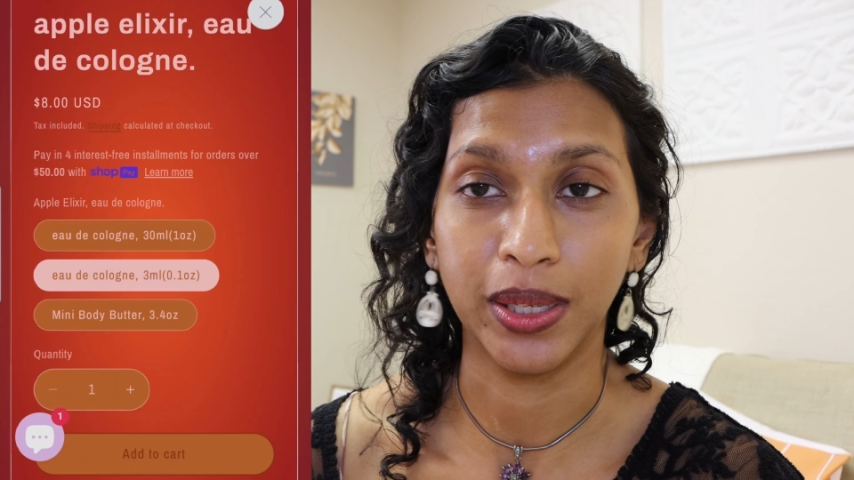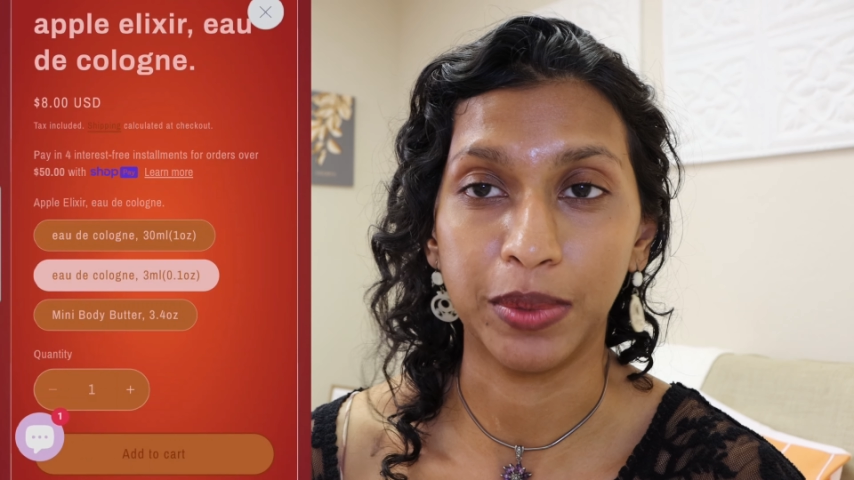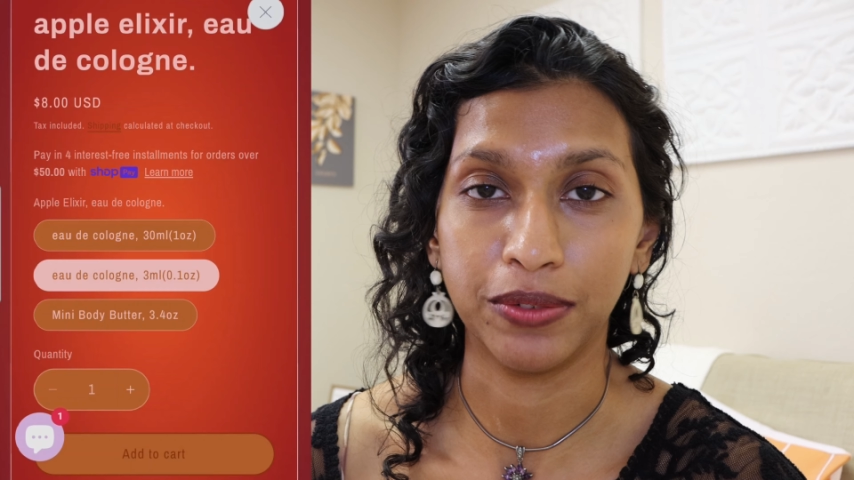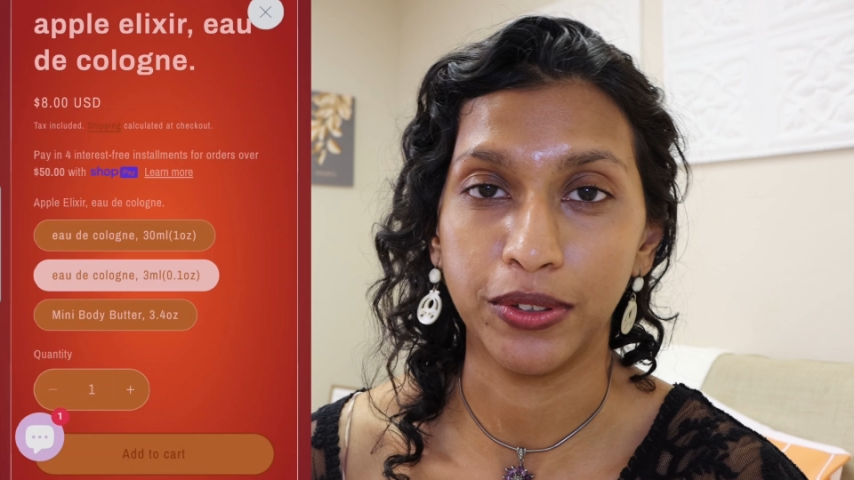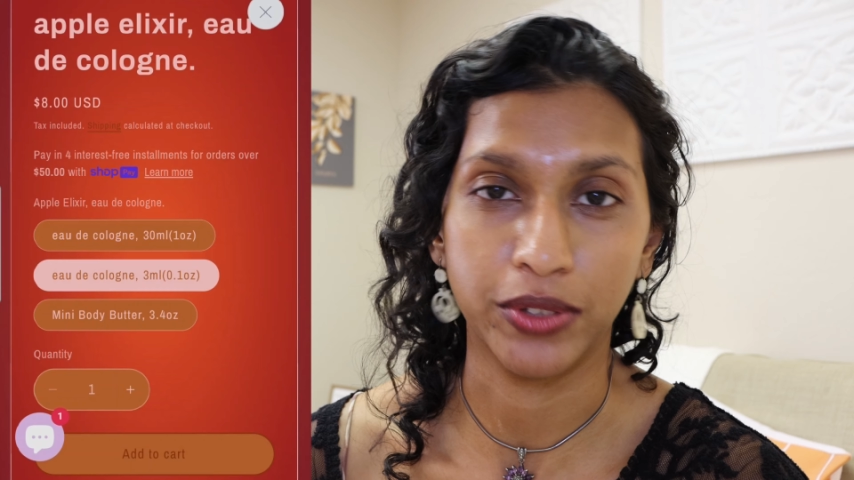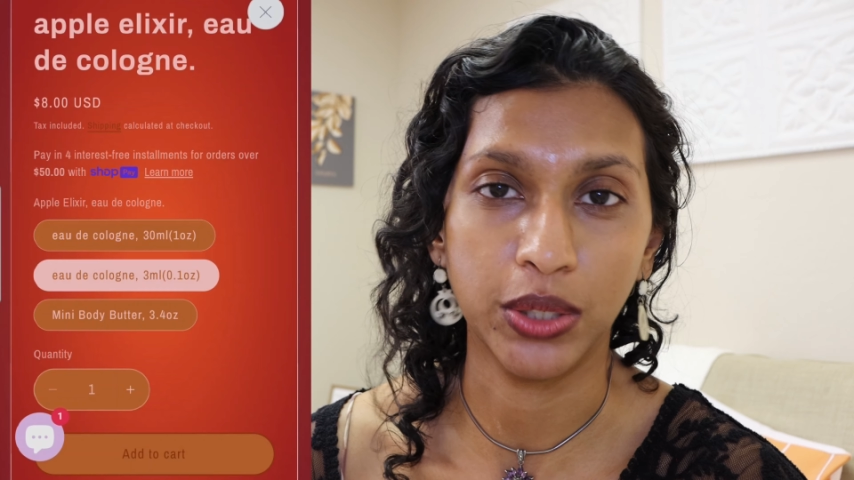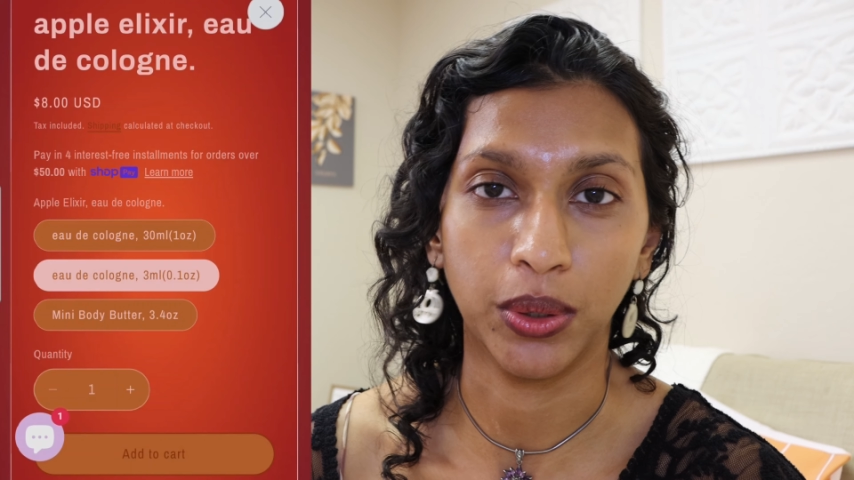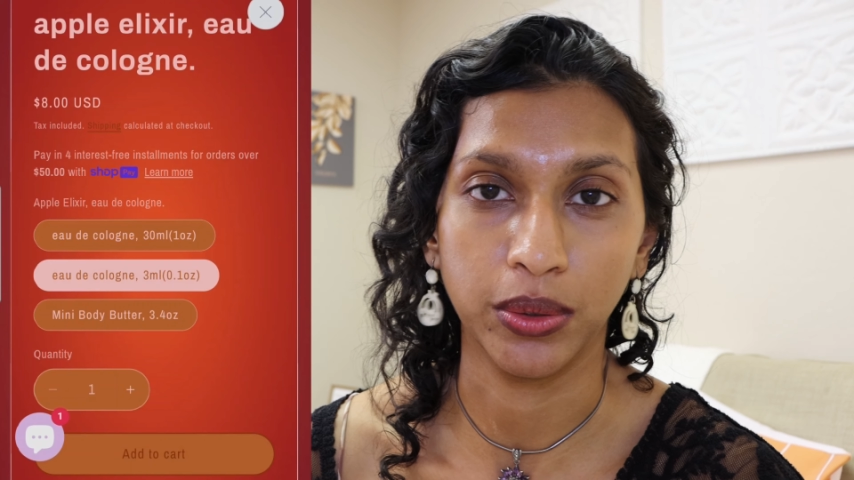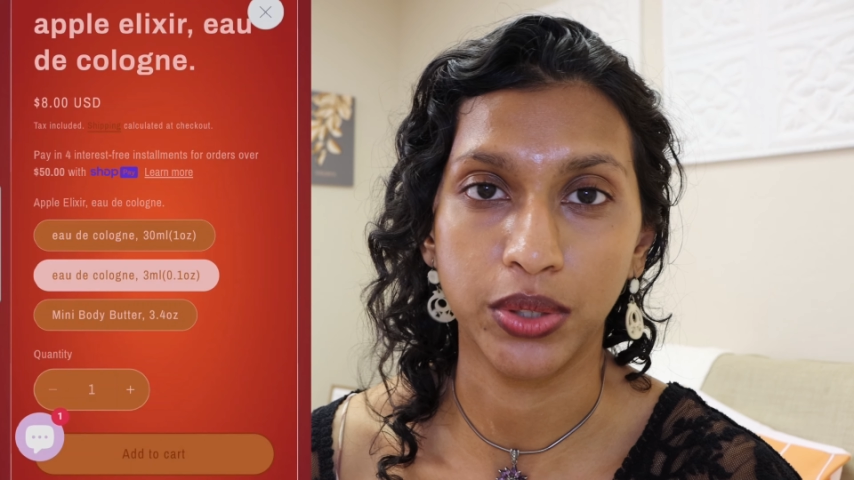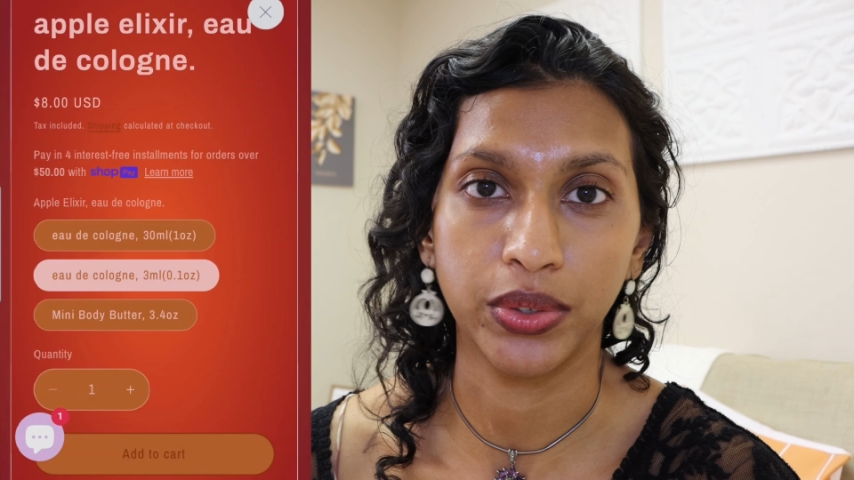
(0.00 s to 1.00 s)
I mean,
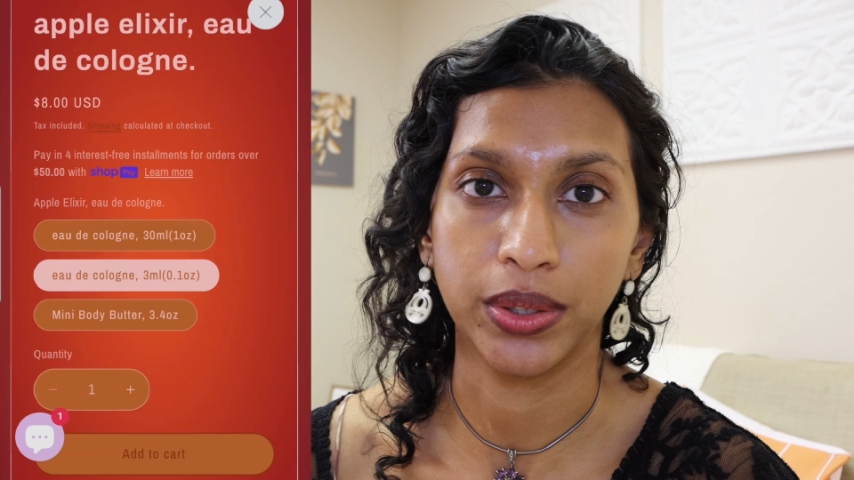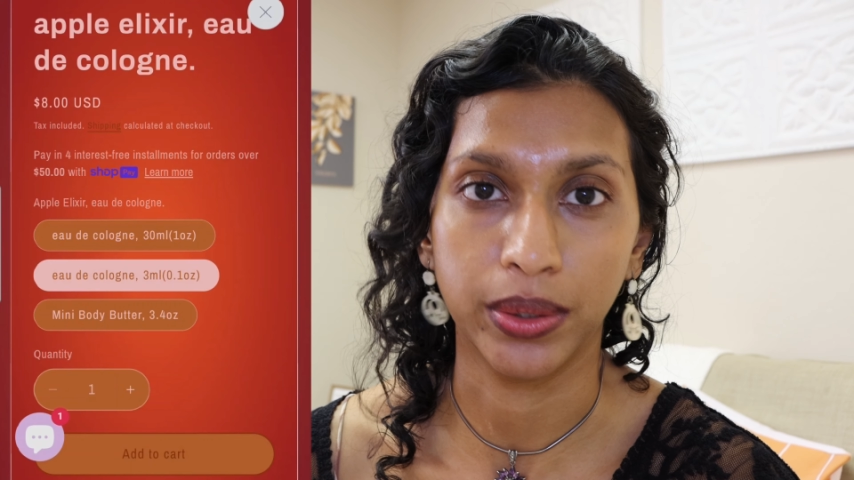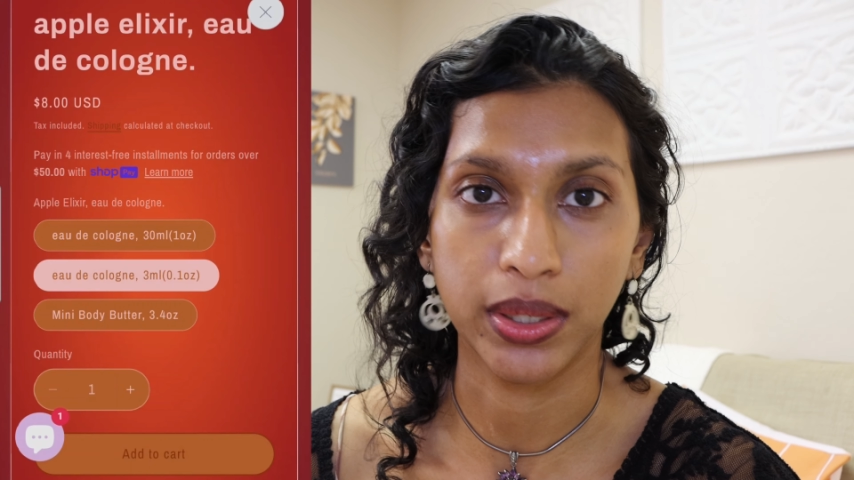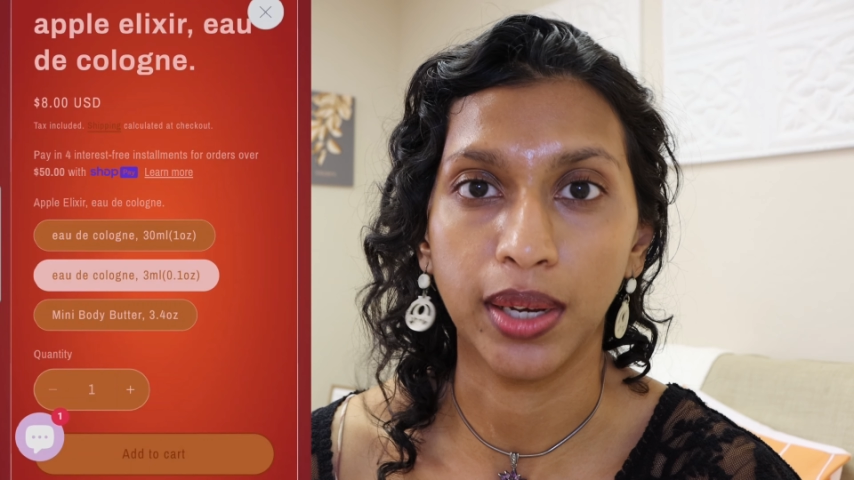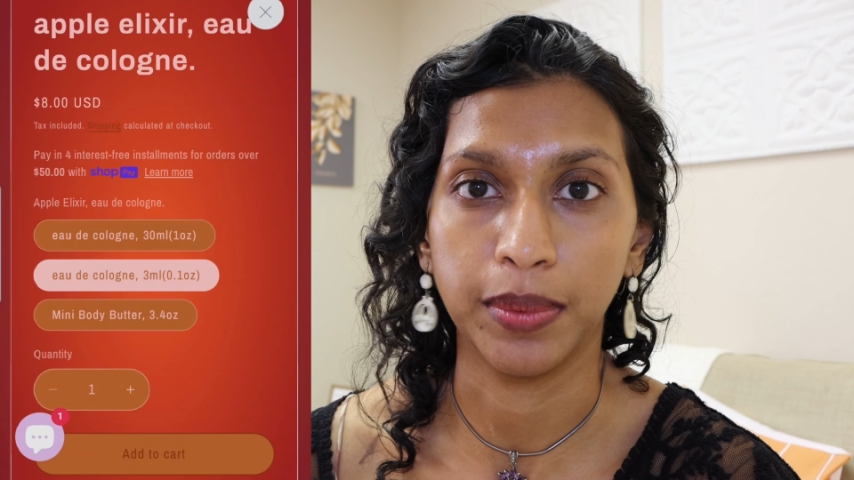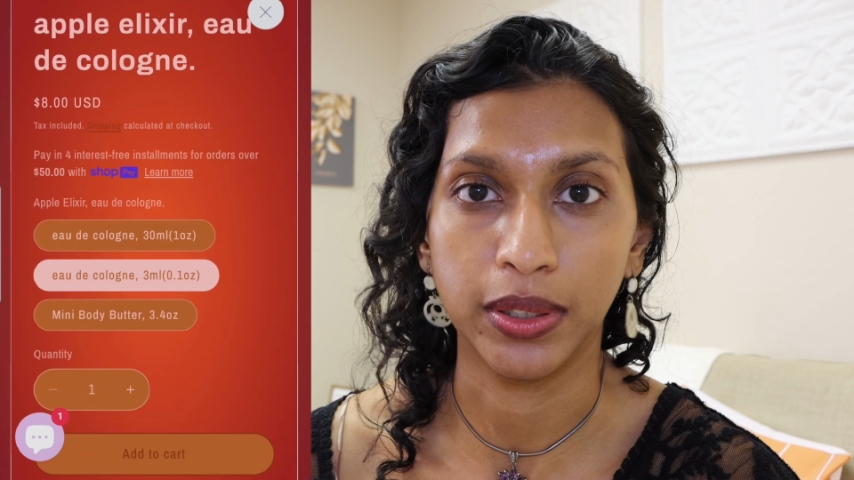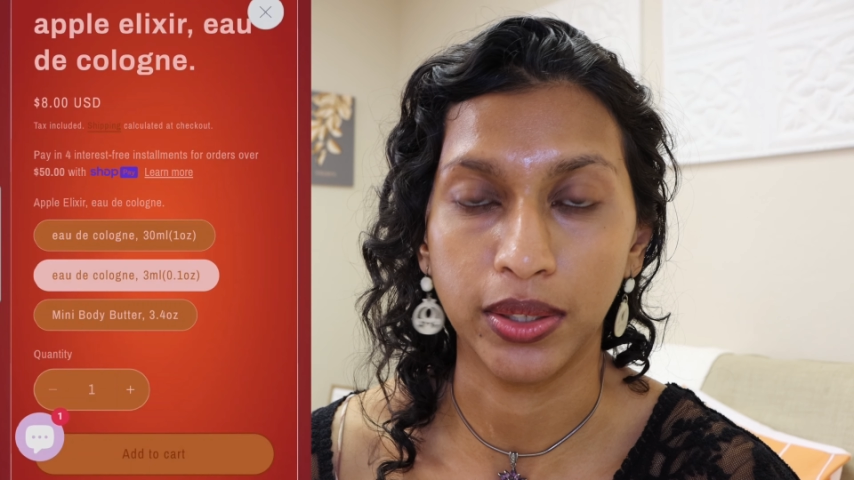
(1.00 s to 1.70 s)
$50 for 30 ml.